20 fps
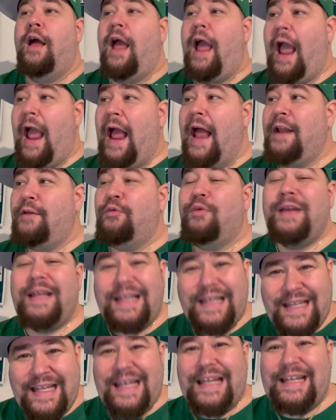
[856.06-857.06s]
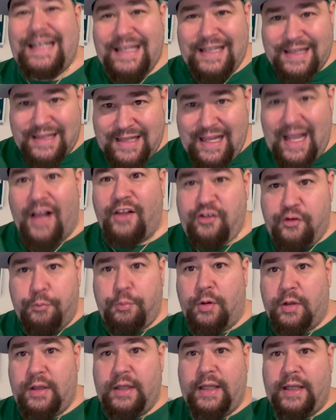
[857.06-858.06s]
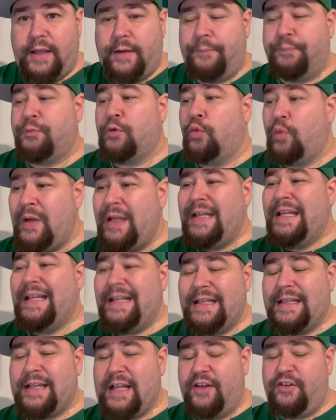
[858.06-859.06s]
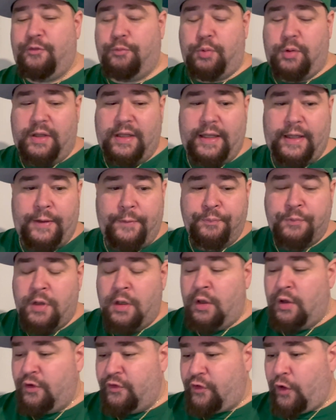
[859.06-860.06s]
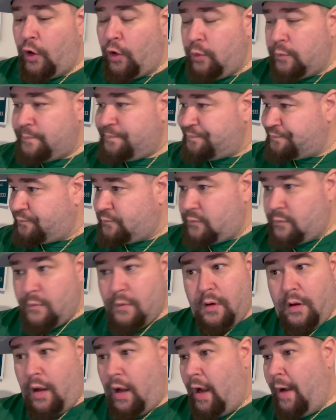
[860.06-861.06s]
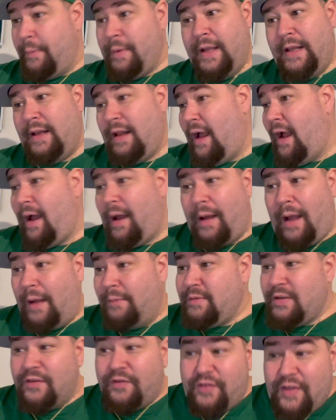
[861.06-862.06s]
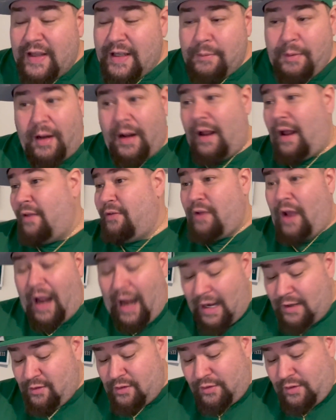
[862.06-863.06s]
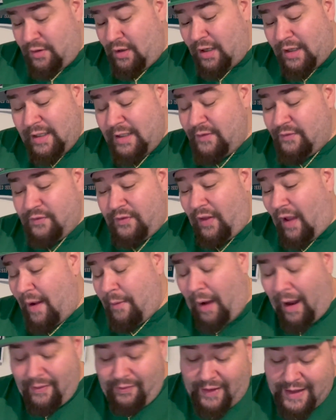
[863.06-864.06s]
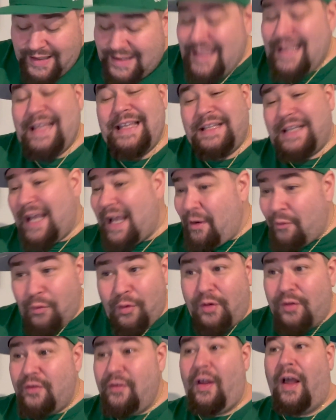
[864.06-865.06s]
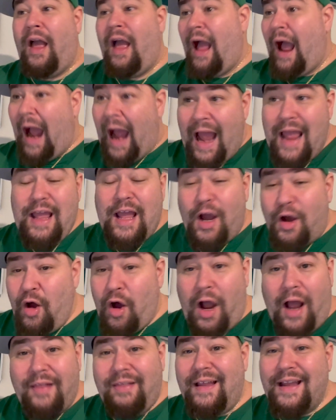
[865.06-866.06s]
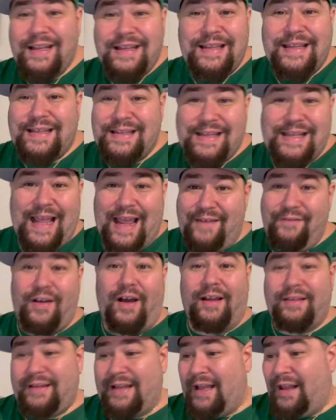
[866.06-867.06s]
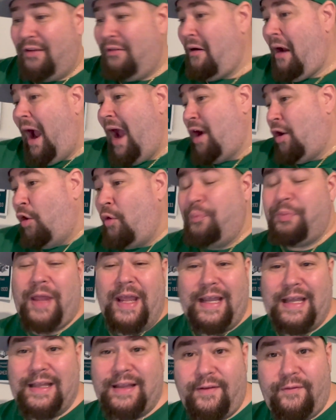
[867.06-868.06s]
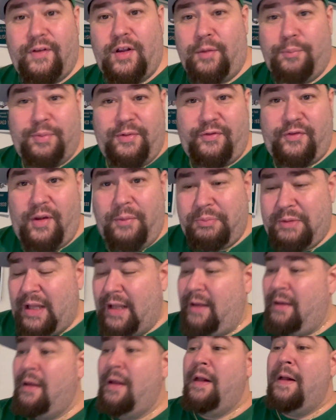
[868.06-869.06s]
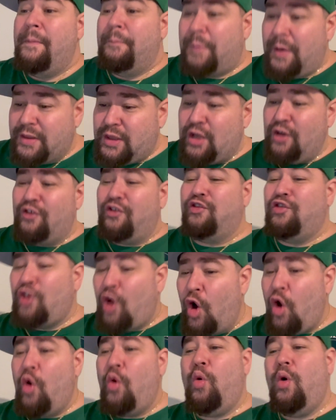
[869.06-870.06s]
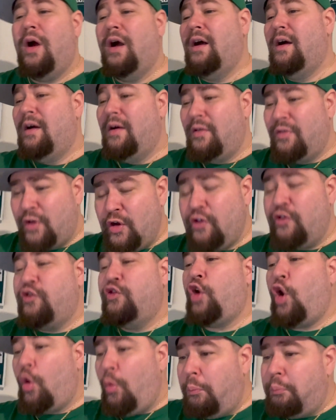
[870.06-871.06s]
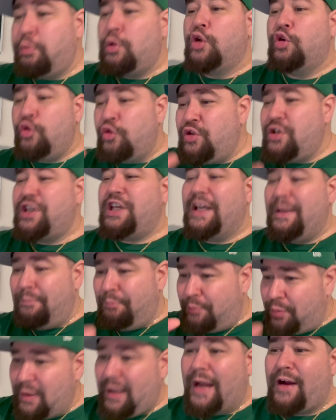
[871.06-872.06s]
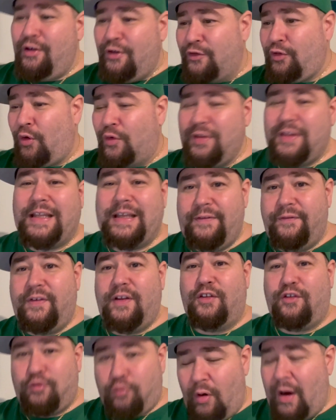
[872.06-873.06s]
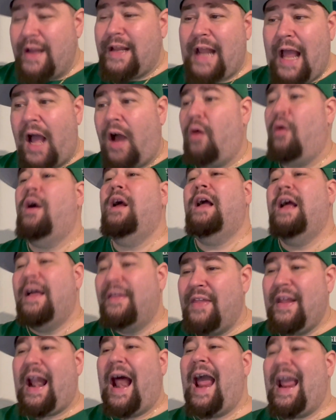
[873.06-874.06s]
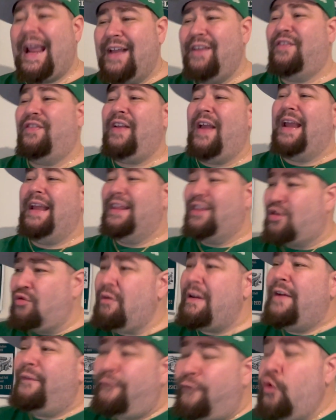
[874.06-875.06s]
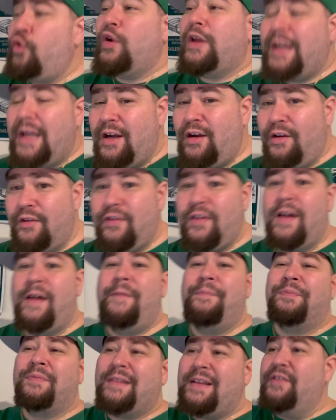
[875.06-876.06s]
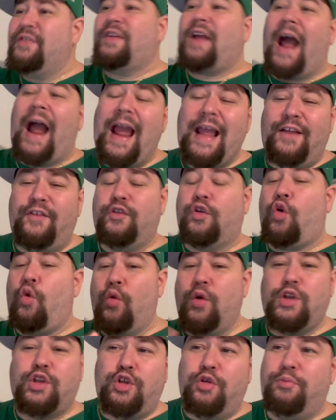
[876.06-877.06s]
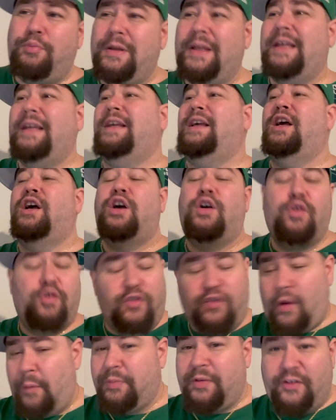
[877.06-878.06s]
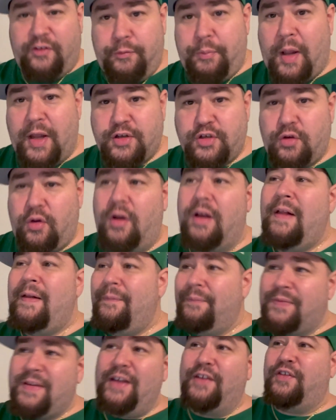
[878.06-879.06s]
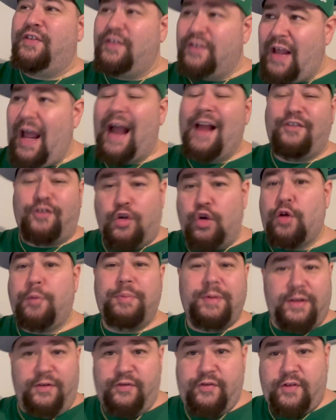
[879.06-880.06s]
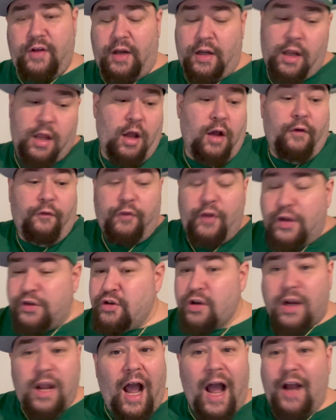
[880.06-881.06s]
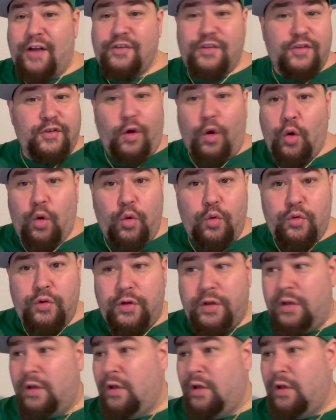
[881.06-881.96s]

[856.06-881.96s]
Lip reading: And we need it desperately. We need it desperately. So, I mean, I'm just thinking about I like TJ Edwards. I like Davion Taylor. I hope they can develop in something. But there's no blue chip players on defense right now that I could say in 3-4 years, this guy is going to be something special. This guy is going to be a stud. Fletcher Cox is old.